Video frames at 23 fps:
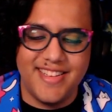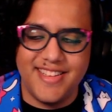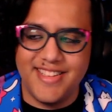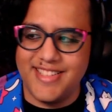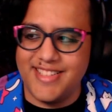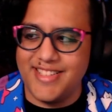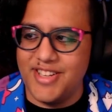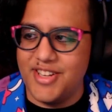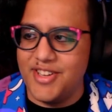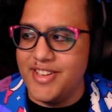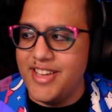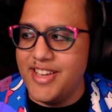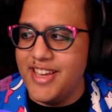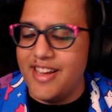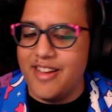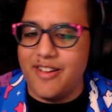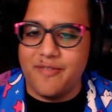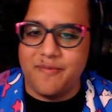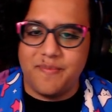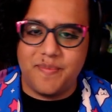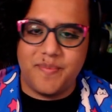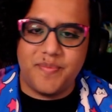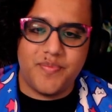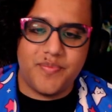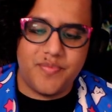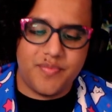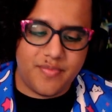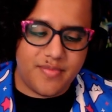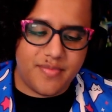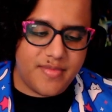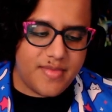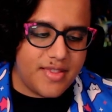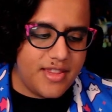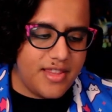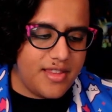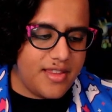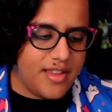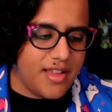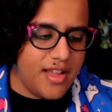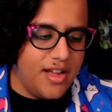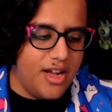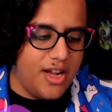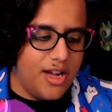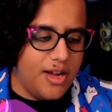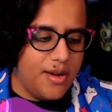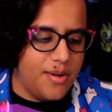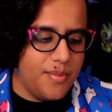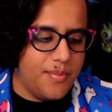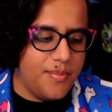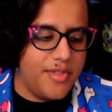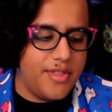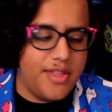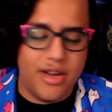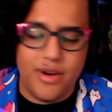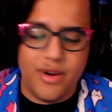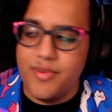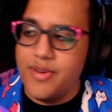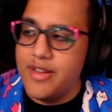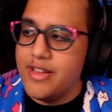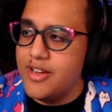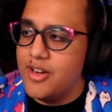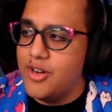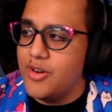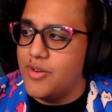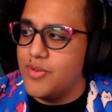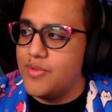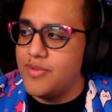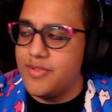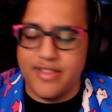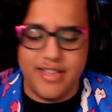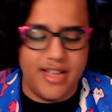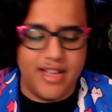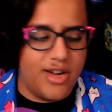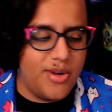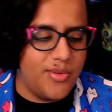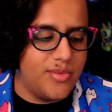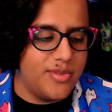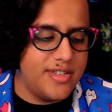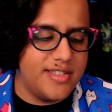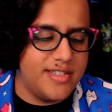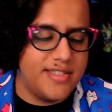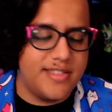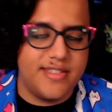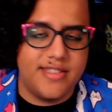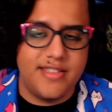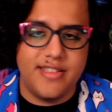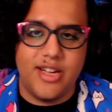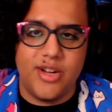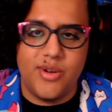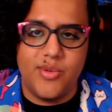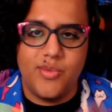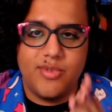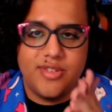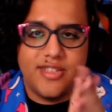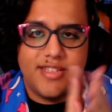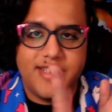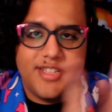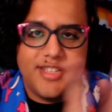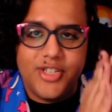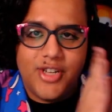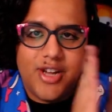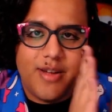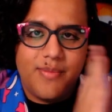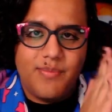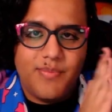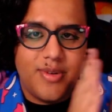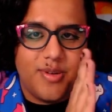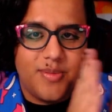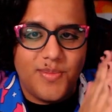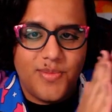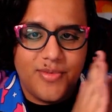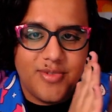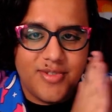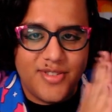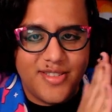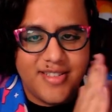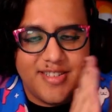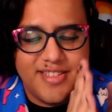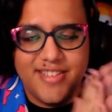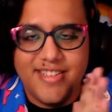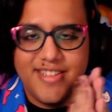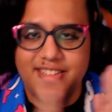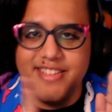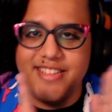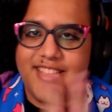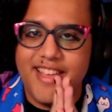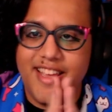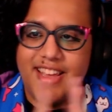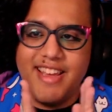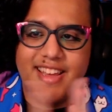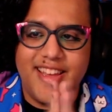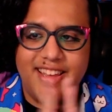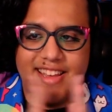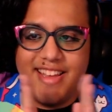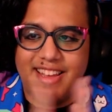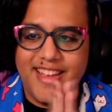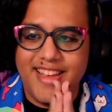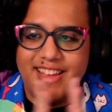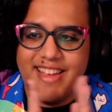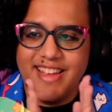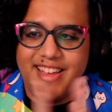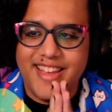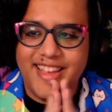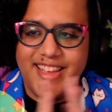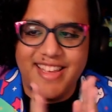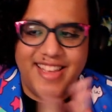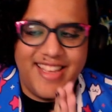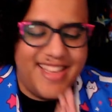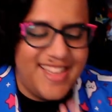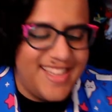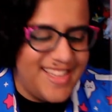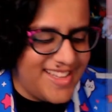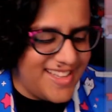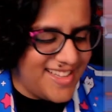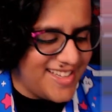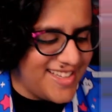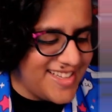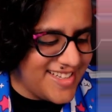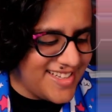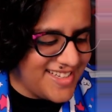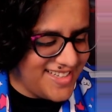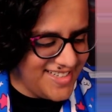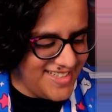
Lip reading: So yeah, there we go. That was the chat bubbles. Yay!